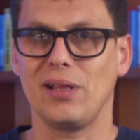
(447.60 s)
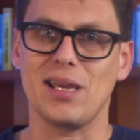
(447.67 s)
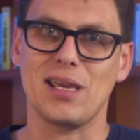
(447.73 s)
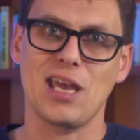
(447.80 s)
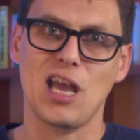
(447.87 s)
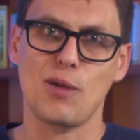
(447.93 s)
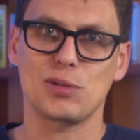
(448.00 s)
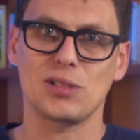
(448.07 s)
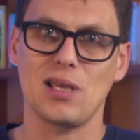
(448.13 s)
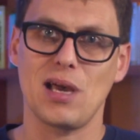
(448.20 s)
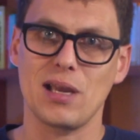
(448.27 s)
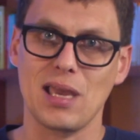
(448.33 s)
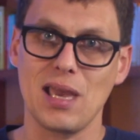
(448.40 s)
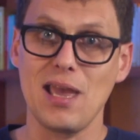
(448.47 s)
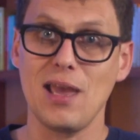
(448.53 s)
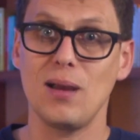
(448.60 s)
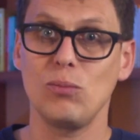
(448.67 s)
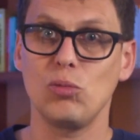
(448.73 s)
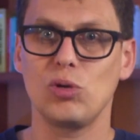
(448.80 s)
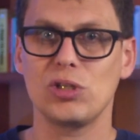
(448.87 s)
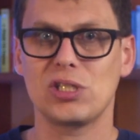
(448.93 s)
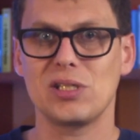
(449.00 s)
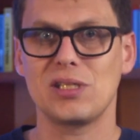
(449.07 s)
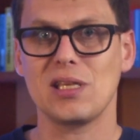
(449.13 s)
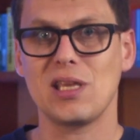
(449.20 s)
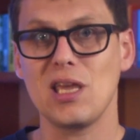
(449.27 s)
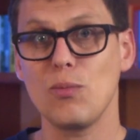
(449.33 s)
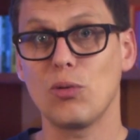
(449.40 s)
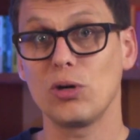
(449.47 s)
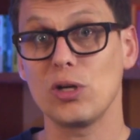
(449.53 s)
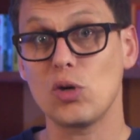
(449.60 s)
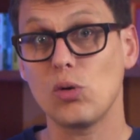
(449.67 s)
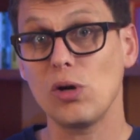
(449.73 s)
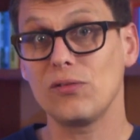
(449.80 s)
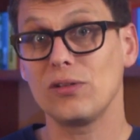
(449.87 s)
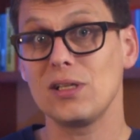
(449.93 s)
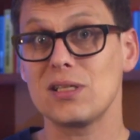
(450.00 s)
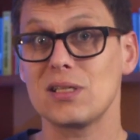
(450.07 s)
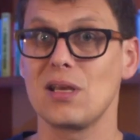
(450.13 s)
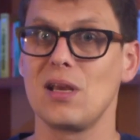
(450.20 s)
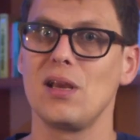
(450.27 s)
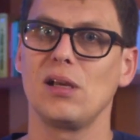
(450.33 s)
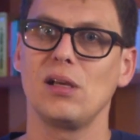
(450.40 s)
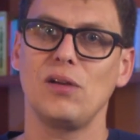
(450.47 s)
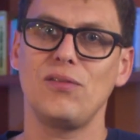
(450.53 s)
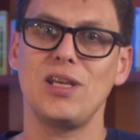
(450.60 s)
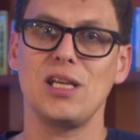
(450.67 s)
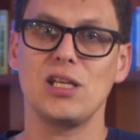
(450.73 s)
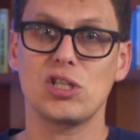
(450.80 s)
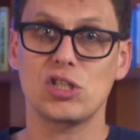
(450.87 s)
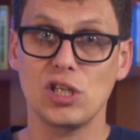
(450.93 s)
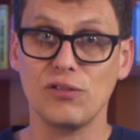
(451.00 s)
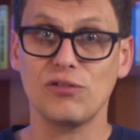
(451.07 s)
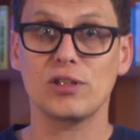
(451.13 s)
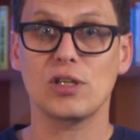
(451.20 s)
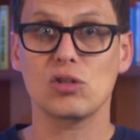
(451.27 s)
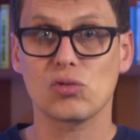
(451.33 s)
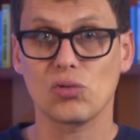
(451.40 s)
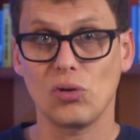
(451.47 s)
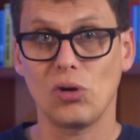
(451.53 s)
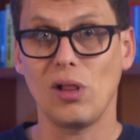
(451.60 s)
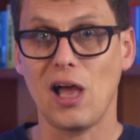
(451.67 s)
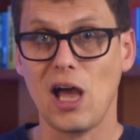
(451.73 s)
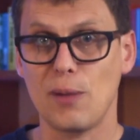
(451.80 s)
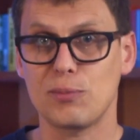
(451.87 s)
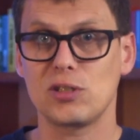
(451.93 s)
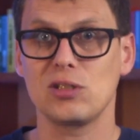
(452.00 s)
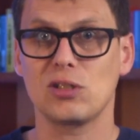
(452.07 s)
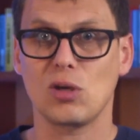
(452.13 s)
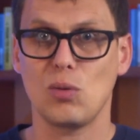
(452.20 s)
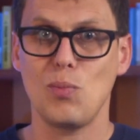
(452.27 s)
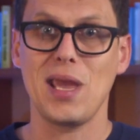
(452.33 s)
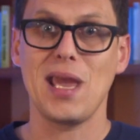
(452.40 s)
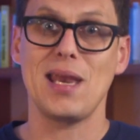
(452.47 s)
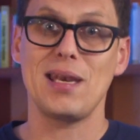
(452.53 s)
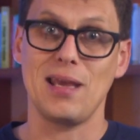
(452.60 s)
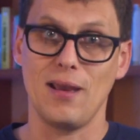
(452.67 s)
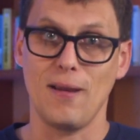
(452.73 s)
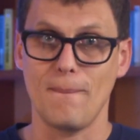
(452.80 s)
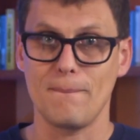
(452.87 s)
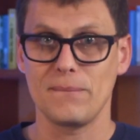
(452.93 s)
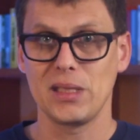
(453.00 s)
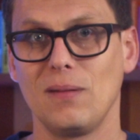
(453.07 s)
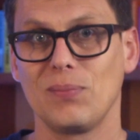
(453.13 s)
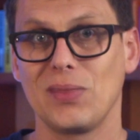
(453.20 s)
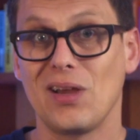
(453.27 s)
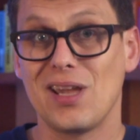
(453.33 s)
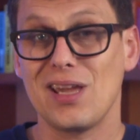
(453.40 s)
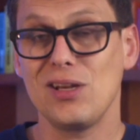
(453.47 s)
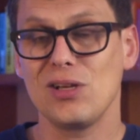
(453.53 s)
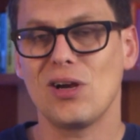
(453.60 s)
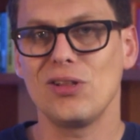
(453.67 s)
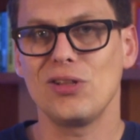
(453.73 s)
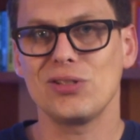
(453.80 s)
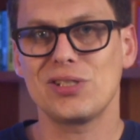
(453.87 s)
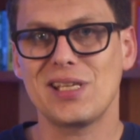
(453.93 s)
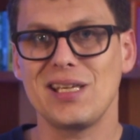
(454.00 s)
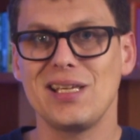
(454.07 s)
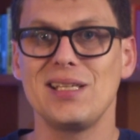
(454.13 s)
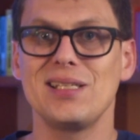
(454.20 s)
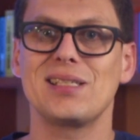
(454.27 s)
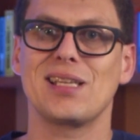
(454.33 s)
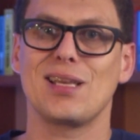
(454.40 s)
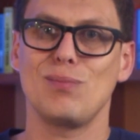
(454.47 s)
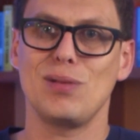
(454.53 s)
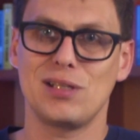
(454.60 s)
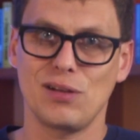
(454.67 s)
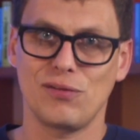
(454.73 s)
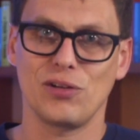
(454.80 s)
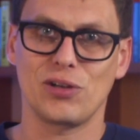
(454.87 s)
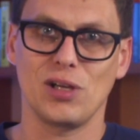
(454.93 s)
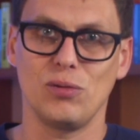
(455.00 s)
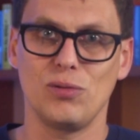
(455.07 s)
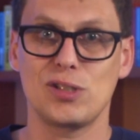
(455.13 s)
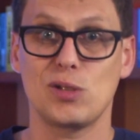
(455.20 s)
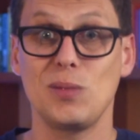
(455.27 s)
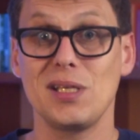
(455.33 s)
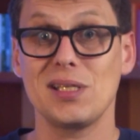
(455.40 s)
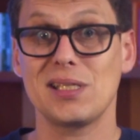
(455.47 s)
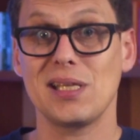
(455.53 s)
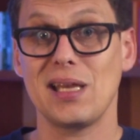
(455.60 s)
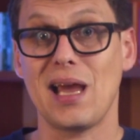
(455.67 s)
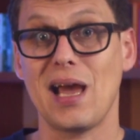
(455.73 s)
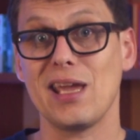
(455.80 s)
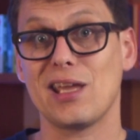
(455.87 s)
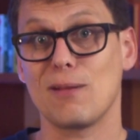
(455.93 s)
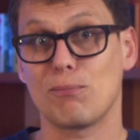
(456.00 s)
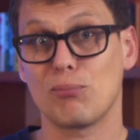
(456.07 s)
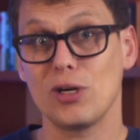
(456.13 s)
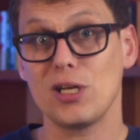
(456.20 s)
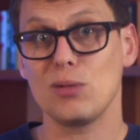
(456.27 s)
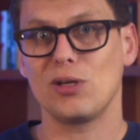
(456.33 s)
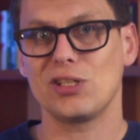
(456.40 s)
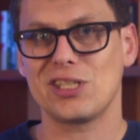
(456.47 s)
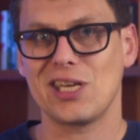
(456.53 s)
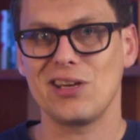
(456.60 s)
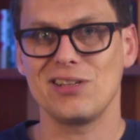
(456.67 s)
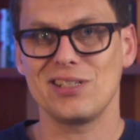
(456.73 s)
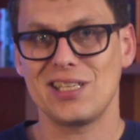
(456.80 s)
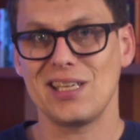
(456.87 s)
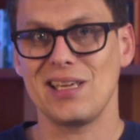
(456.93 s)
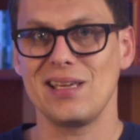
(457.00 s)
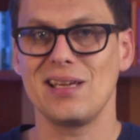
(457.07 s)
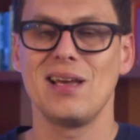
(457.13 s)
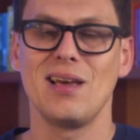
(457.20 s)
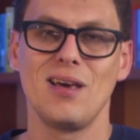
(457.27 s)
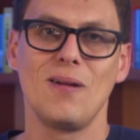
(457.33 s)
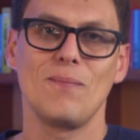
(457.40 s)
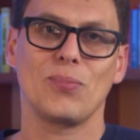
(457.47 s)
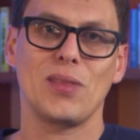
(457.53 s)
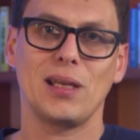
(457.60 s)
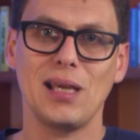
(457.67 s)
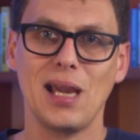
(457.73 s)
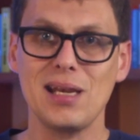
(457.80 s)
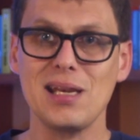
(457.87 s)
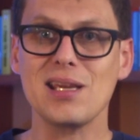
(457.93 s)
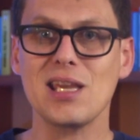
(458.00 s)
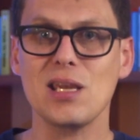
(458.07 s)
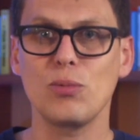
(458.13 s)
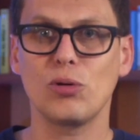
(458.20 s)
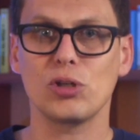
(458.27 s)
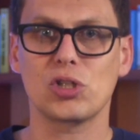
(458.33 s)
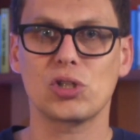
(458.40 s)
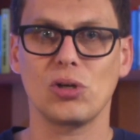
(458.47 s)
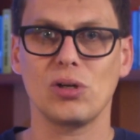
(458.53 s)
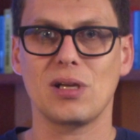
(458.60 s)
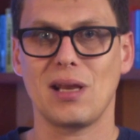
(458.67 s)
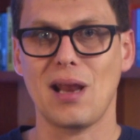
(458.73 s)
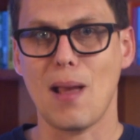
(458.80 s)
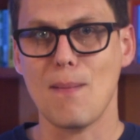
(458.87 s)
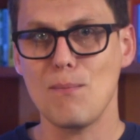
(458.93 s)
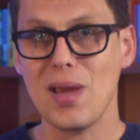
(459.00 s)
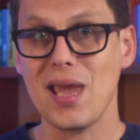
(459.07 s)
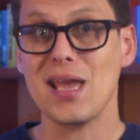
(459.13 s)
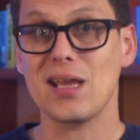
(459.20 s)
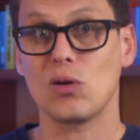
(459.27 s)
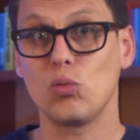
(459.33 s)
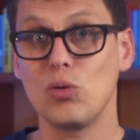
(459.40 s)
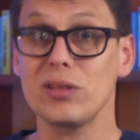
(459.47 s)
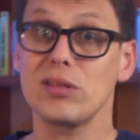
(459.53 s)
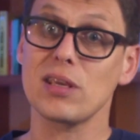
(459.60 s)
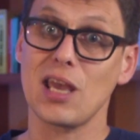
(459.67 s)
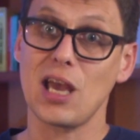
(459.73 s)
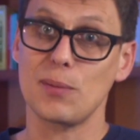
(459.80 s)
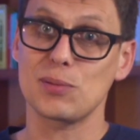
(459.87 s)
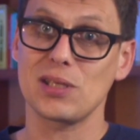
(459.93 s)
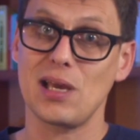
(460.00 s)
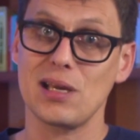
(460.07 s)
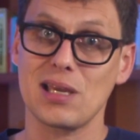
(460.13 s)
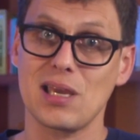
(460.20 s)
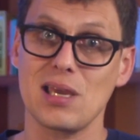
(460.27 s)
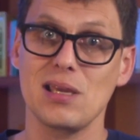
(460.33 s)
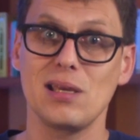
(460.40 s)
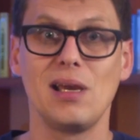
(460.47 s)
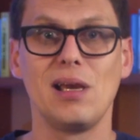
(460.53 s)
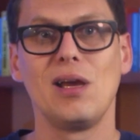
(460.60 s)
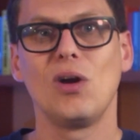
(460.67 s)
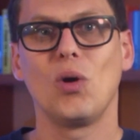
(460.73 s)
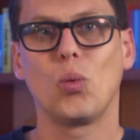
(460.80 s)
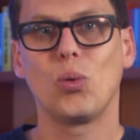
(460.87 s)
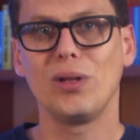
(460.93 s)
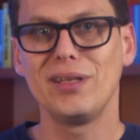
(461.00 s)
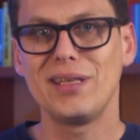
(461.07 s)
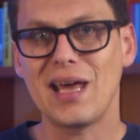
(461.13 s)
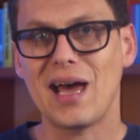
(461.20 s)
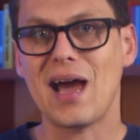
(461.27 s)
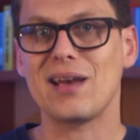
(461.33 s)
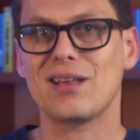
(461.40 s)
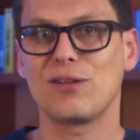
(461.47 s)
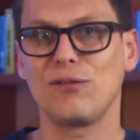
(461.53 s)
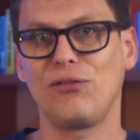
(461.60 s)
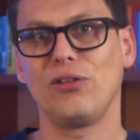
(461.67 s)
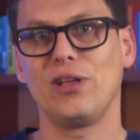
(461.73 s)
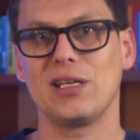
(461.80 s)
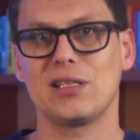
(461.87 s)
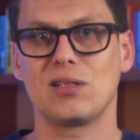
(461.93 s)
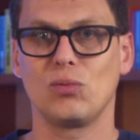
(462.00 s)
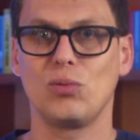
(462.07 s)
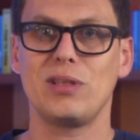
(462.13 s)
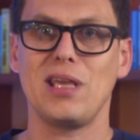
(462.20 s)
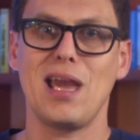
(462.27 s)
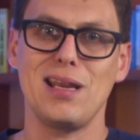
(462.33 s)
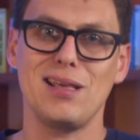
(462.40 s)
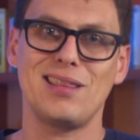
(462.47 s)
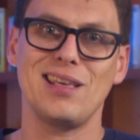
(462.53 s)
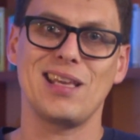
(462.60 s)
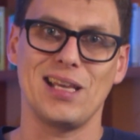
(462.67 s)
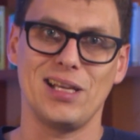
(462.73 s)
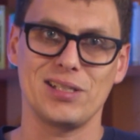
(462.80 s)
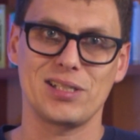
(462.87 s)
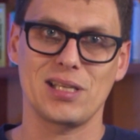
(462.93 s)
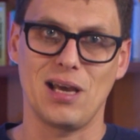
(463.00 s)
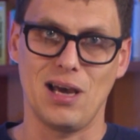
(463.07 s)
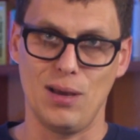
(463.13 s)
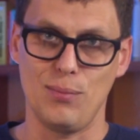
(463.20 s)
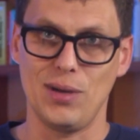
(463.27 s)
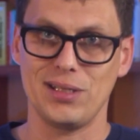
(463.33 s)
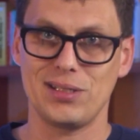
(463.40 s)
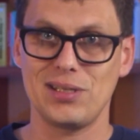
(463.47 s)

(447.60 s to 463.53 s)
like caps lock M, which is the keyboard equivalent of hitting Shift Control Option Command M. Now hitting all those keys can be difficult, which means that I can pretty much guarantee that any keyboard shortcut I make with the caps lock key will not conflict with anything else on my